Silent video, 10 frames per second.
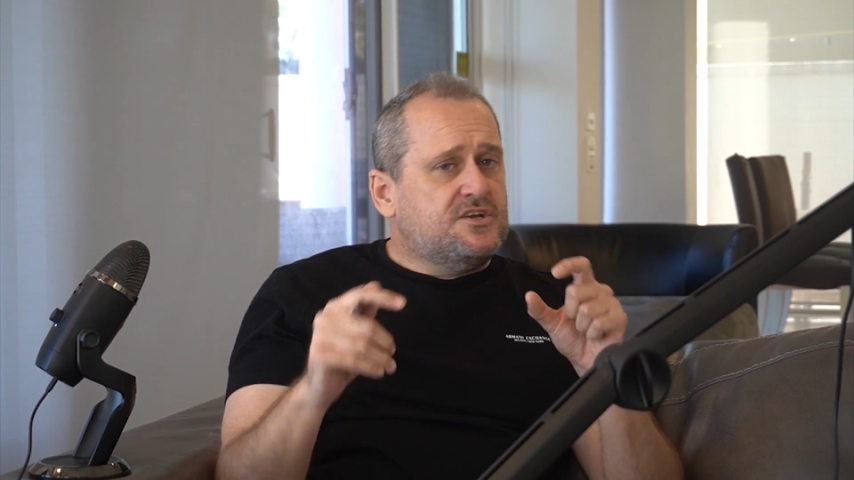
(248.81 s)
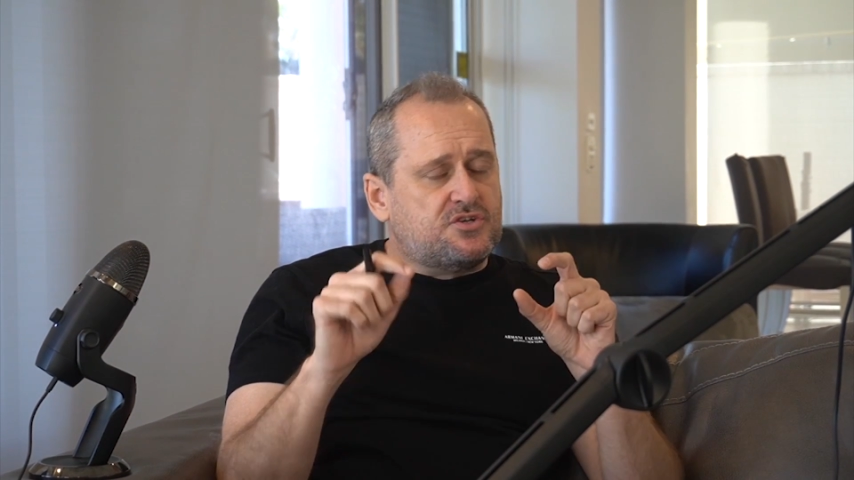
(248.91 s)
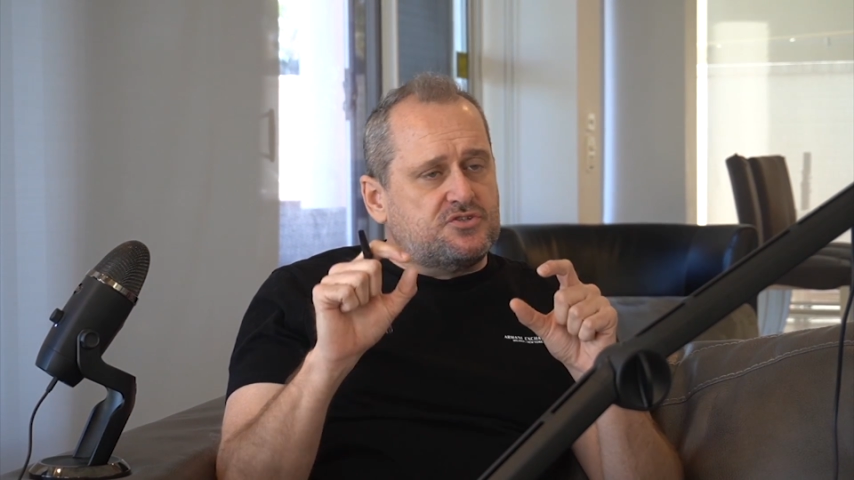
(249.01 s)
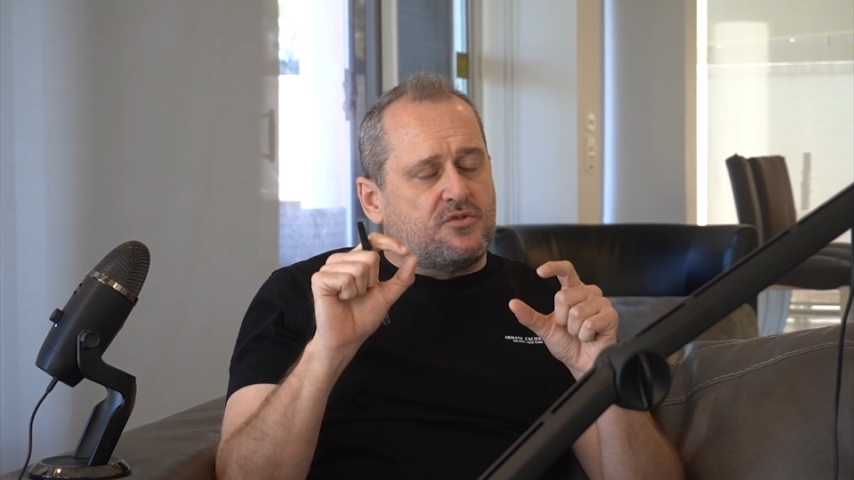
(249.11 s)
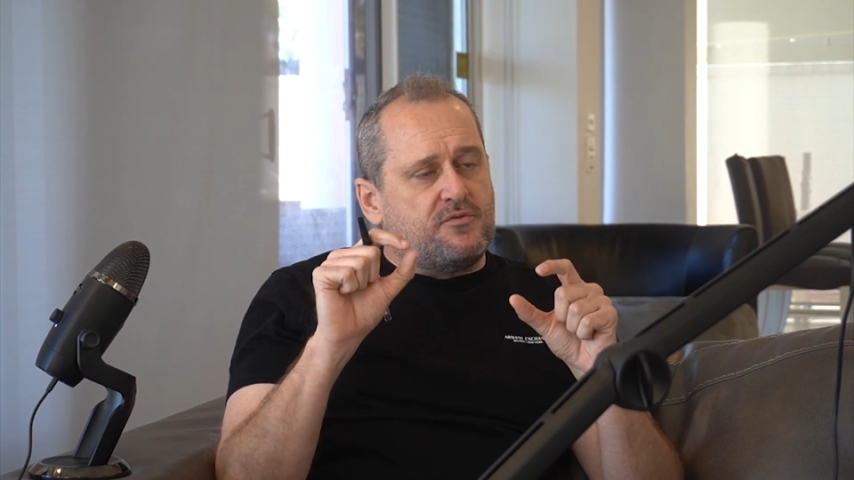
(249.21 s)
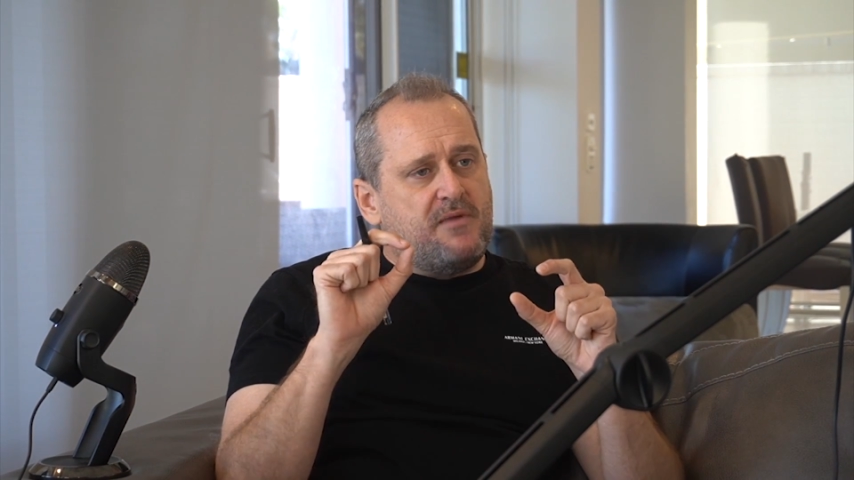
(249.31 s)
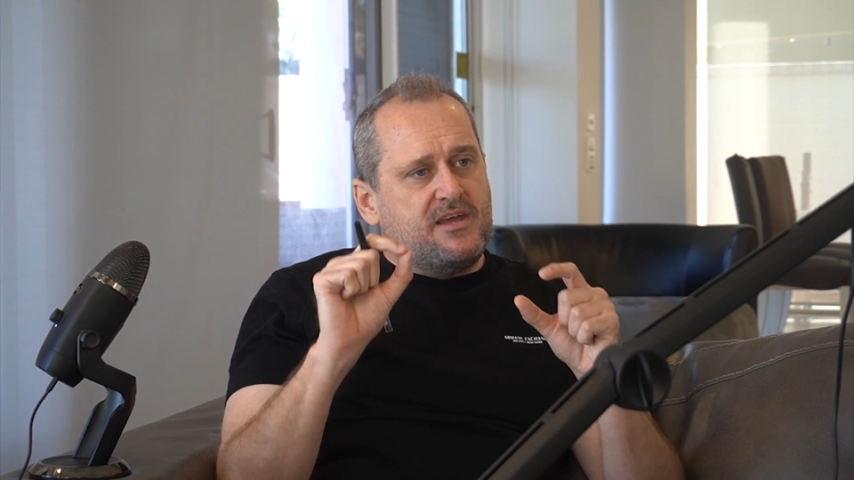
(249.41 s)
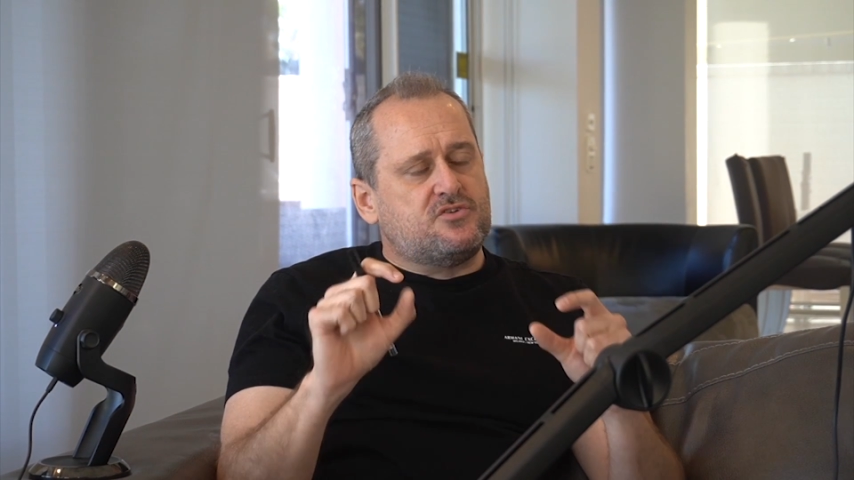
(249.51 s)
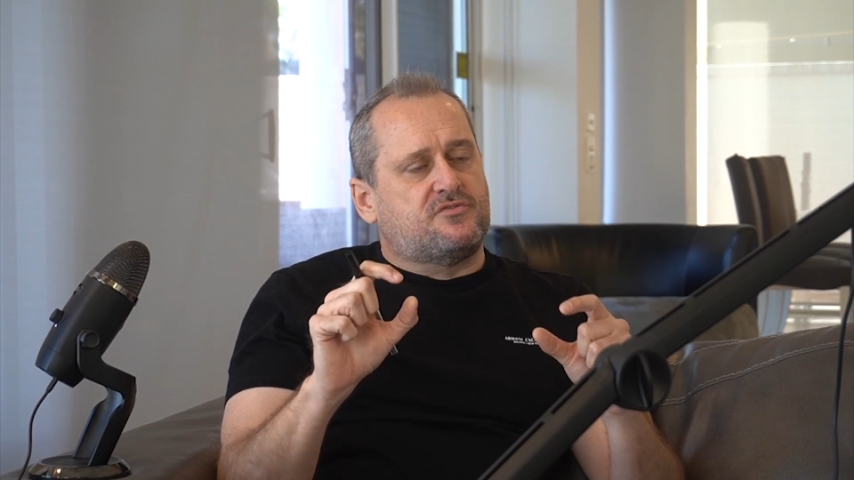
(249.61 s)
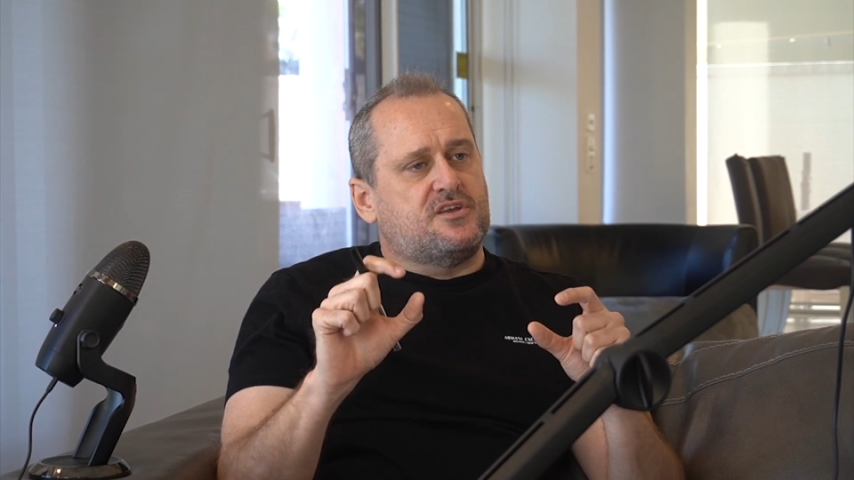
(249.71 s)
So the
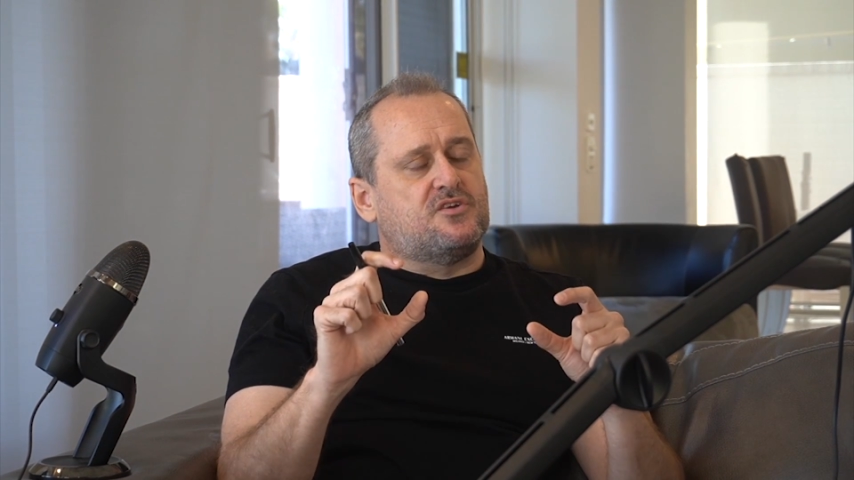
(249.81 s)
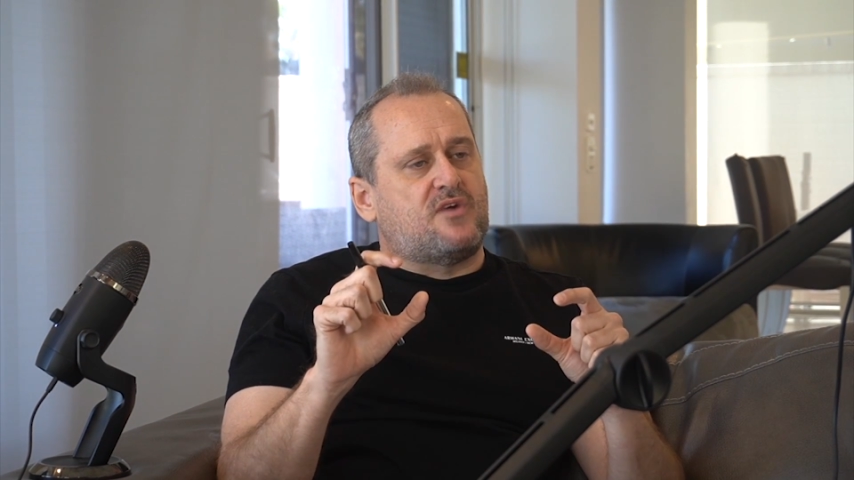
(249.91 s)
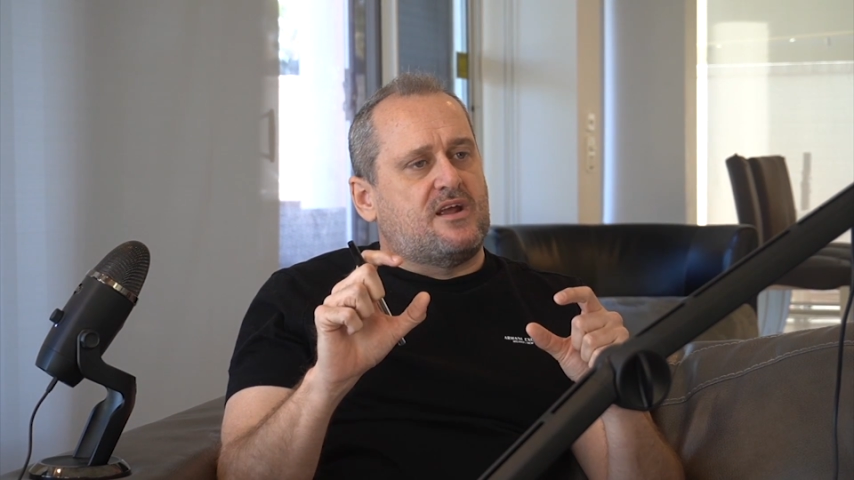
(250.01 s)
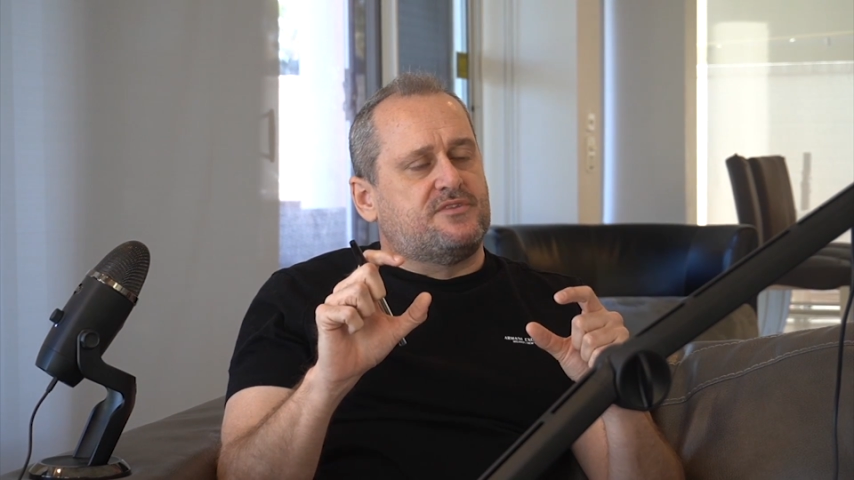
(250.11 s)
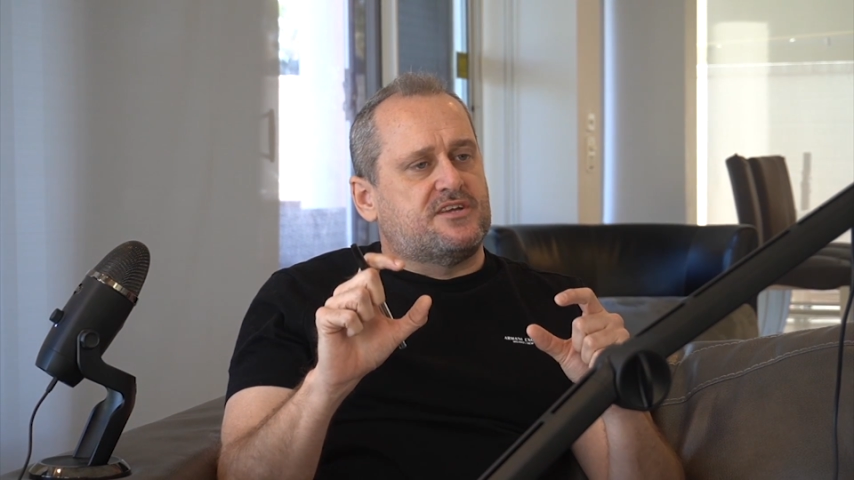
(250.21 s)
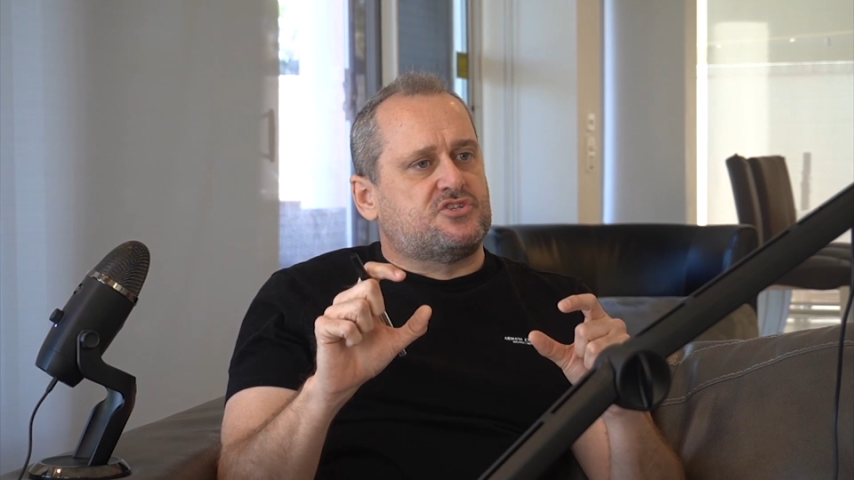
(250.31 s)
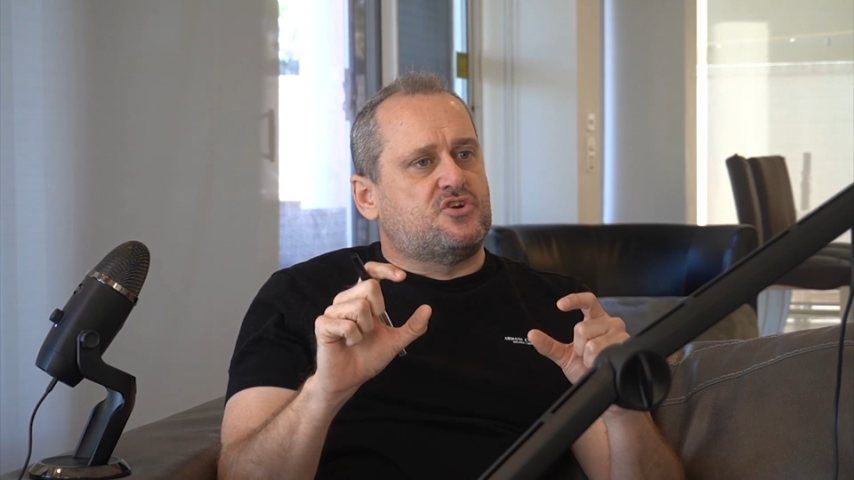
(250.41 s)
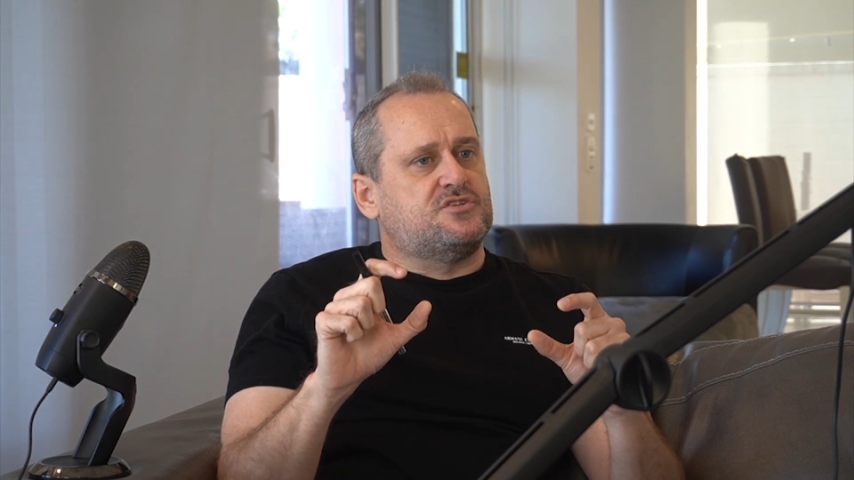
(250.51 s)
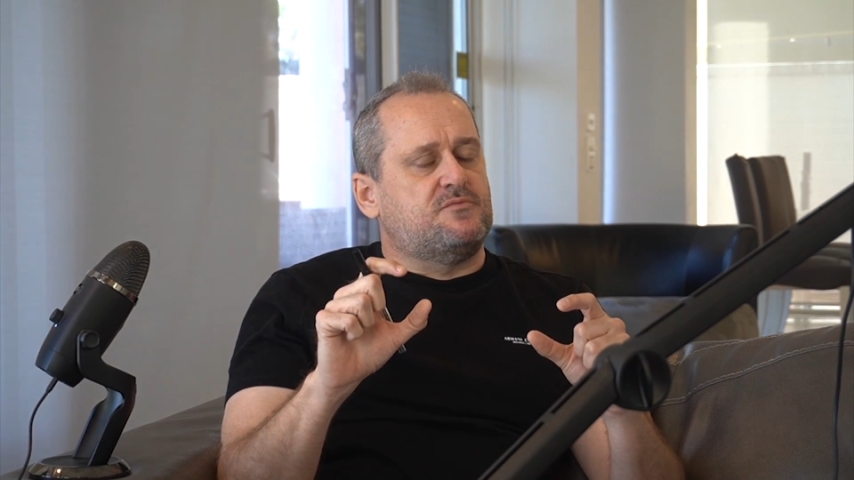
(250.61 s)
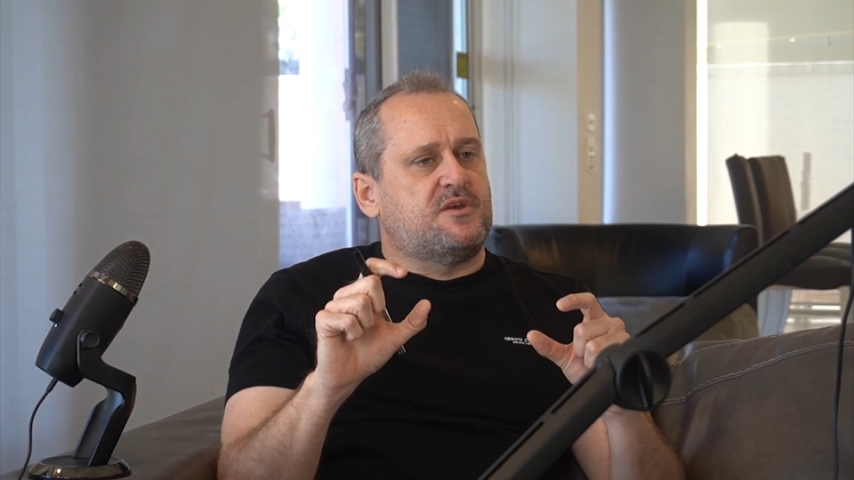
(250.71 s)
major thing around that
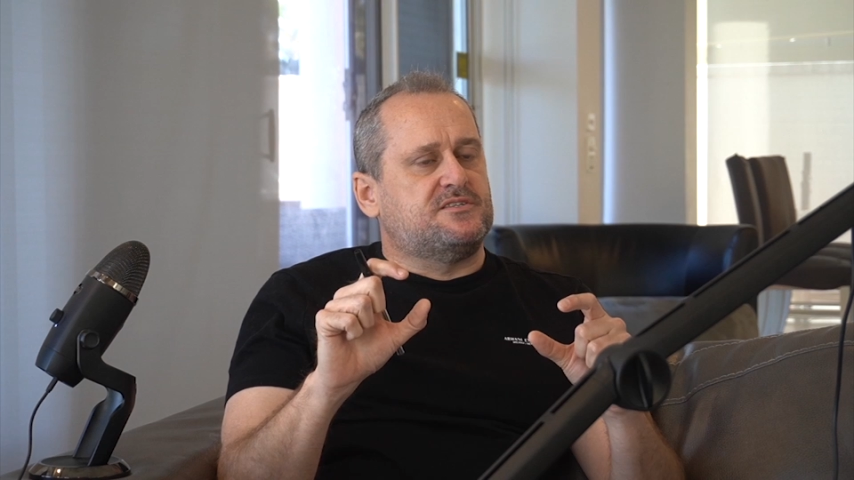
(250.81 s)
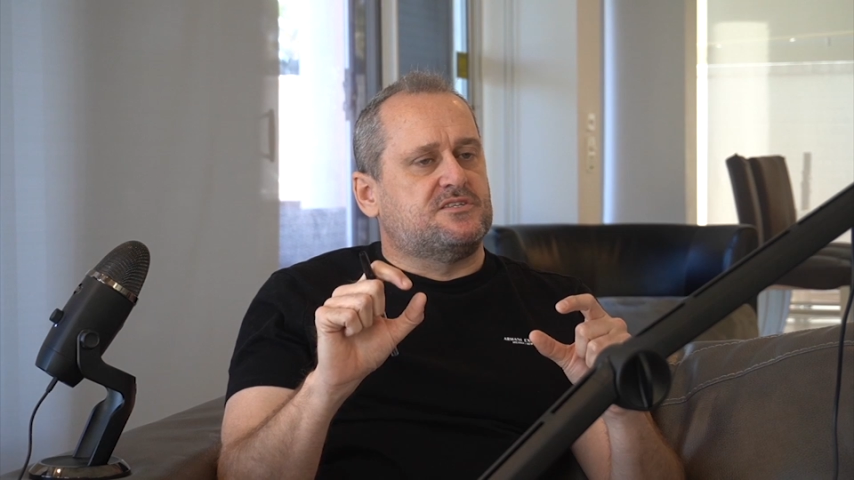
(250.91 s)
security piece